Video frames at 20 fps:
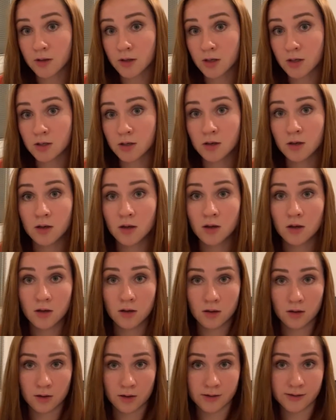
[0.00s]
that.
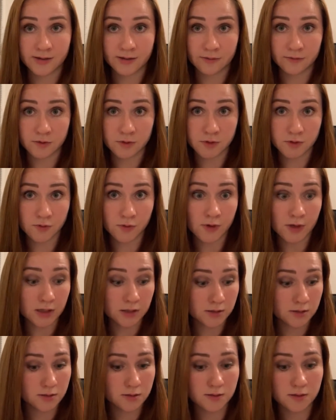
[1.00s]
I never do
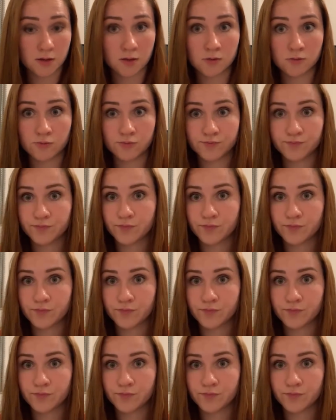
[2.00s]
that, so.